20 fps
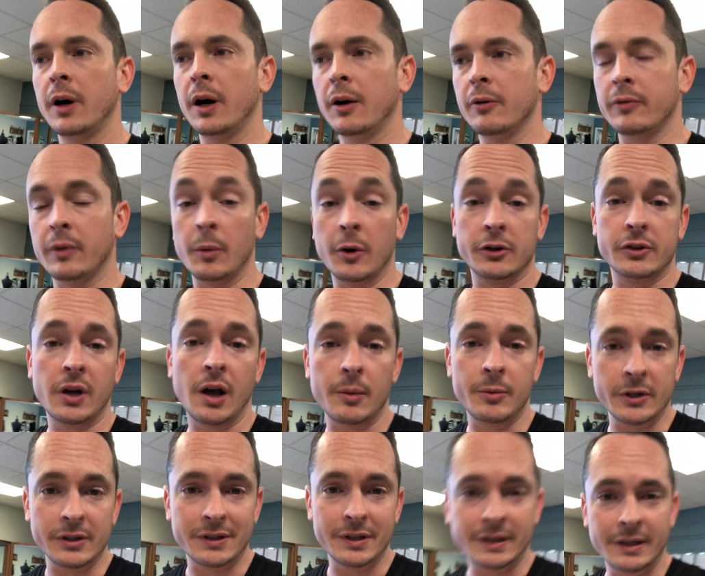from our
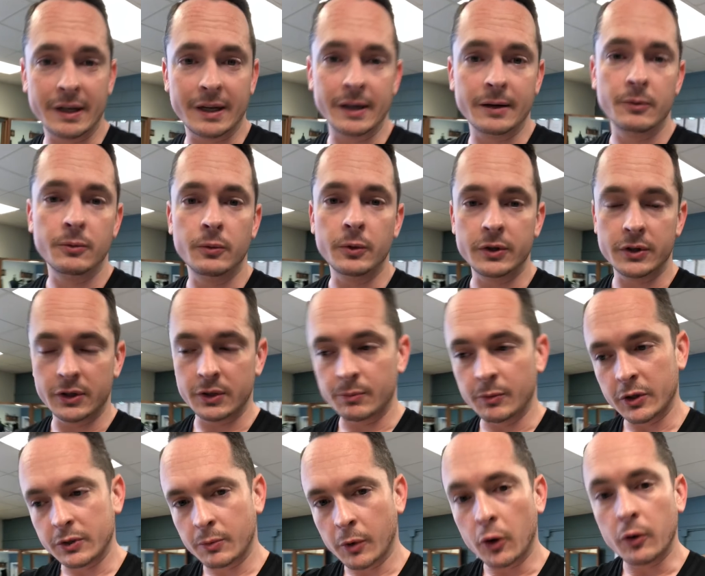topic today, which is
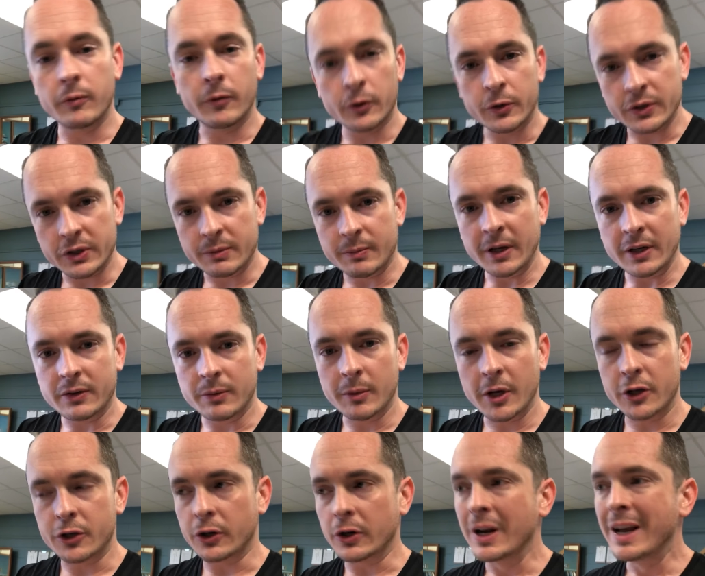bespoke versus made to
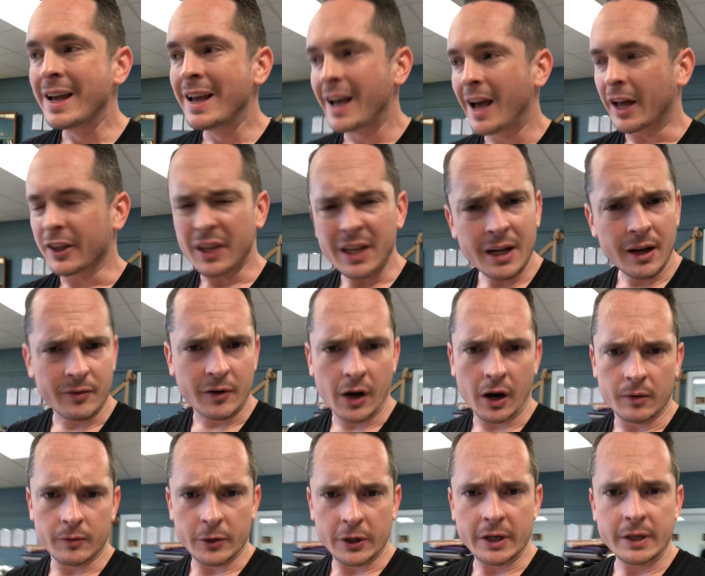measure, I think I've
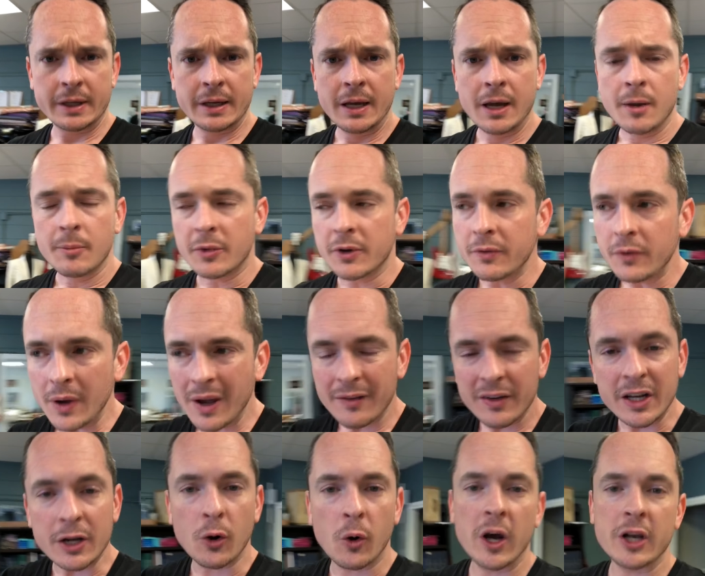covered it, but if you have
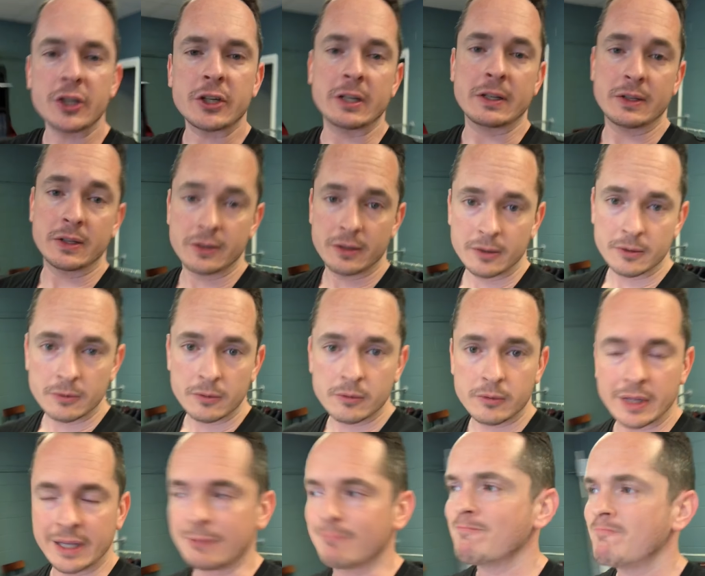any questions,
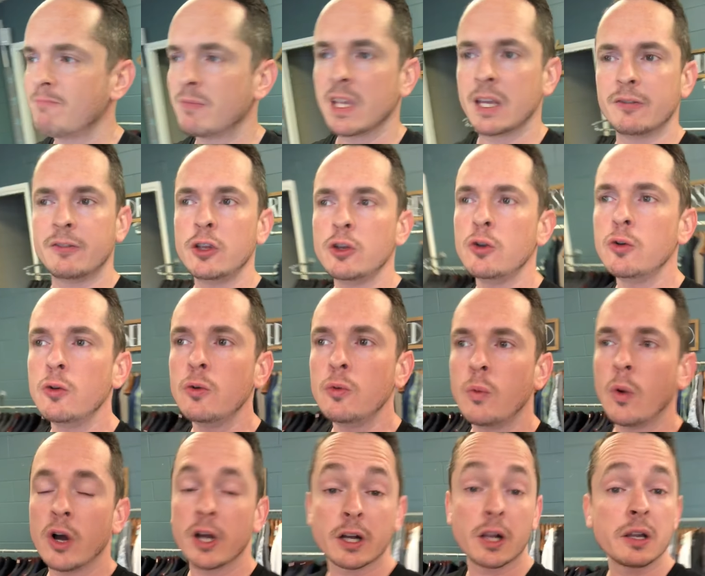like if you
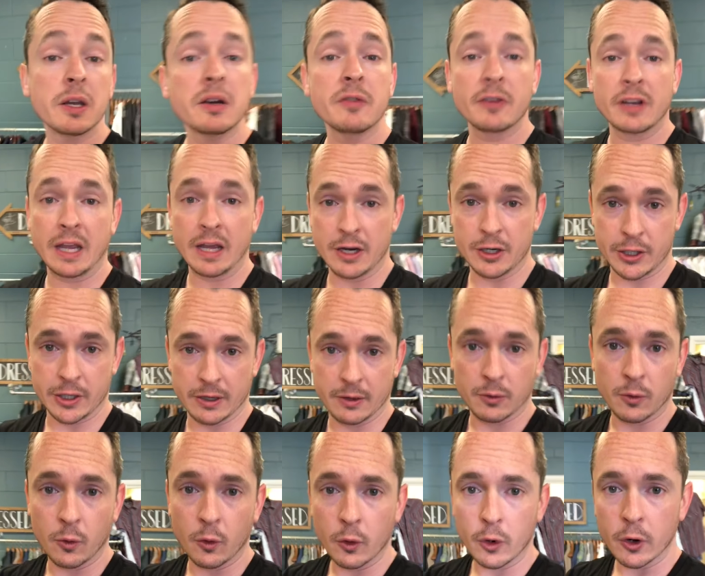want clarification,
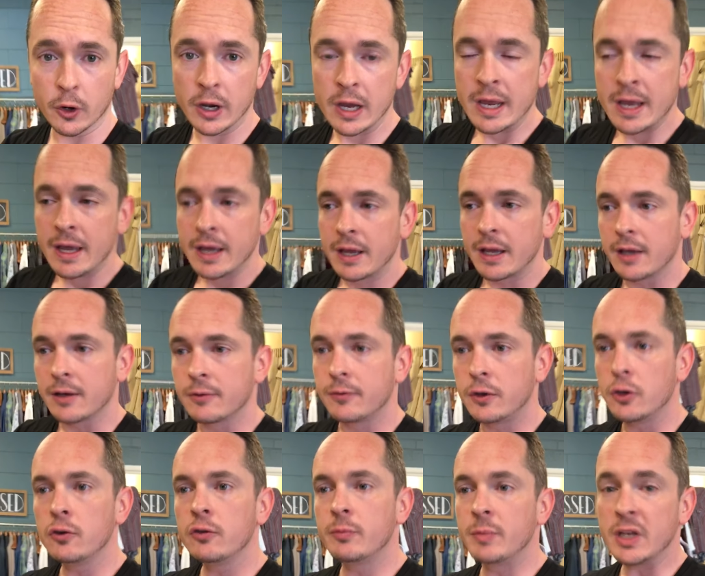or if
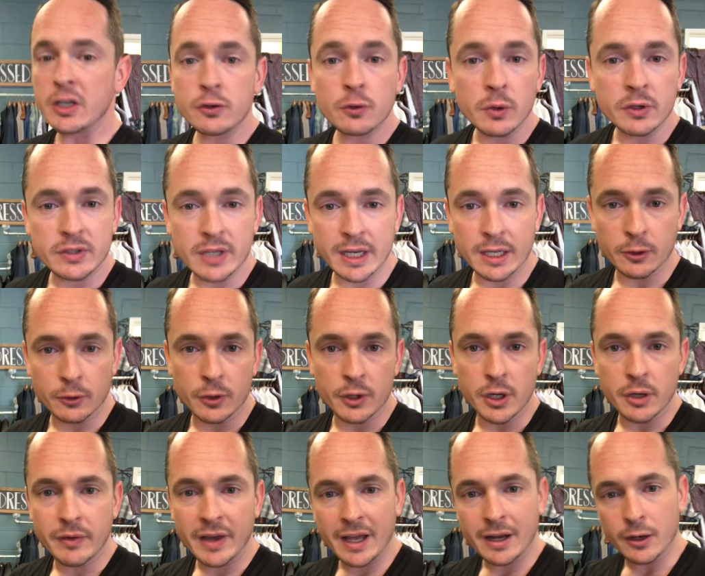you've been to a tailor and
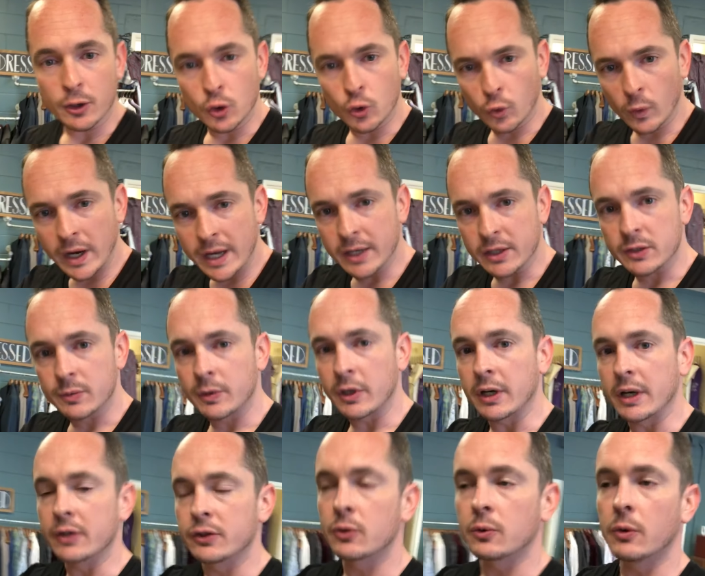you've had a great
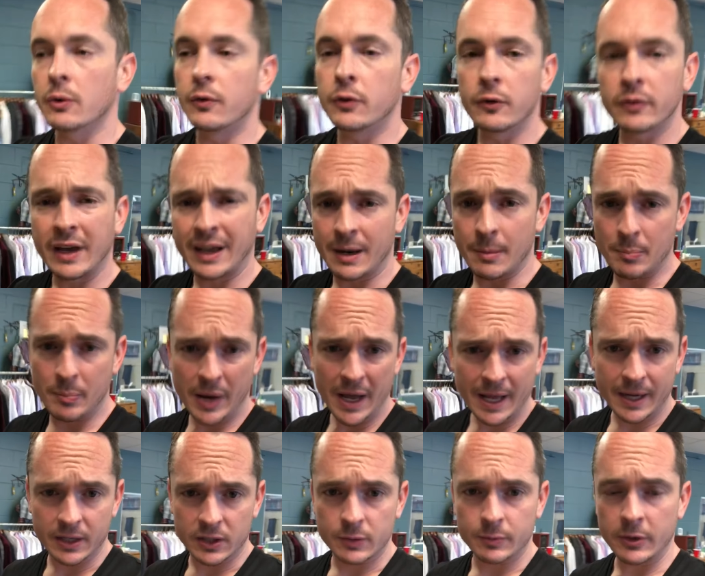experience, or if you've had a
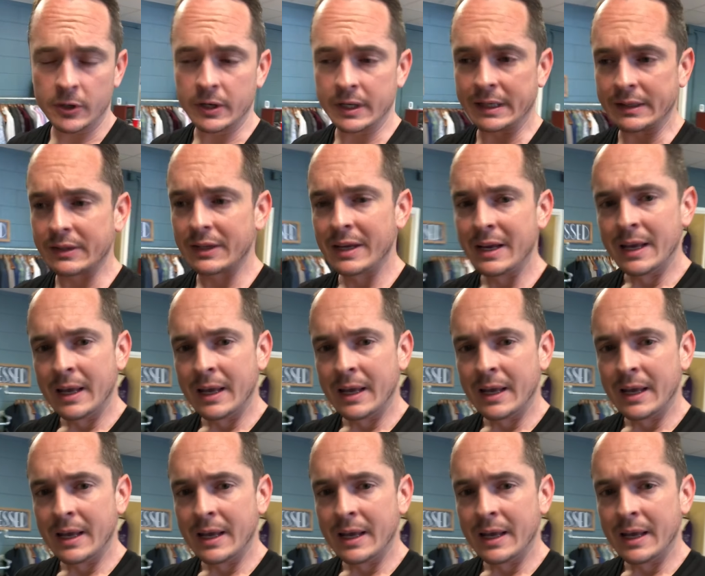bad experience,